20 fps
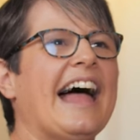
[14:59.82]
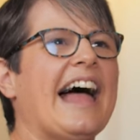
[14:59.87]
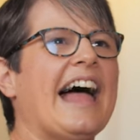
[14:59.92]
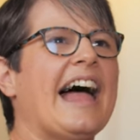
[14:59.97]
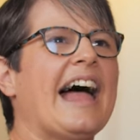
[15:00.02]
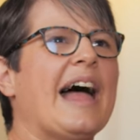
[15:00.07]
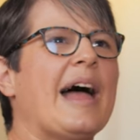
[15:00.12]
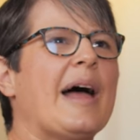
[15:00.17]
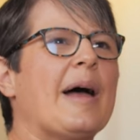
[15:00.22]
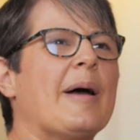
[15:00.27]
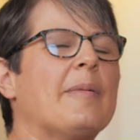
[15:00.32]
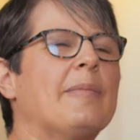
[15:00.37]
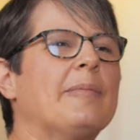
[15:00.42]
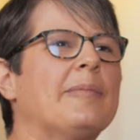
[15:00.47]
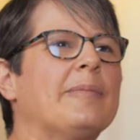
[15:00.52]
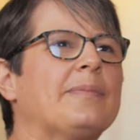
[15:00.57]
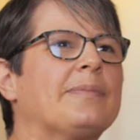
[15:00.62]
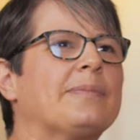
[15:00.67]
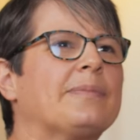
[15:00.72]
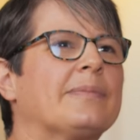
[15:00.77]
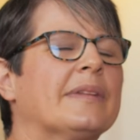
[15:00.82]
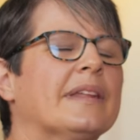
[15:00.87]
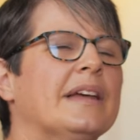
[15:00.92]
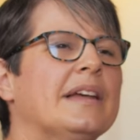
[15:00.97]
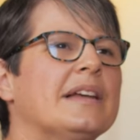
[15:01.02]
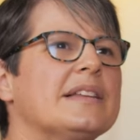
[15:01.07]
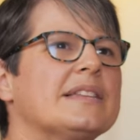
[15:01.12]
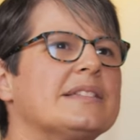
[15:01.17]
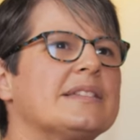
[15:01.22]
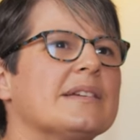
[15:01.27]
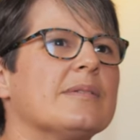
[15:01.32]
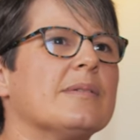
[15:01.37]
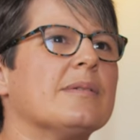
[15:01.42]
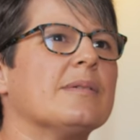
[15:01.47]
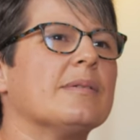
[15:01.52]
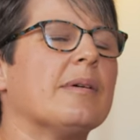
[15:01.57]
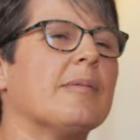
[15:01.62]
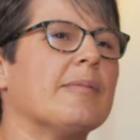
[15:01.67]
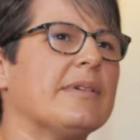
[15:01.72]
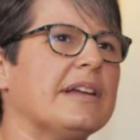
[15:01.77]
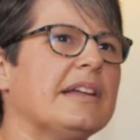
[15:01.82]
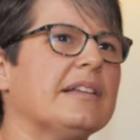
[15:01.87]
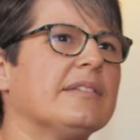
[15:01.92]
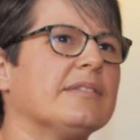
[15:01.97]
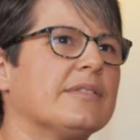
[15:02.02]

Yeah. Um, so uh, we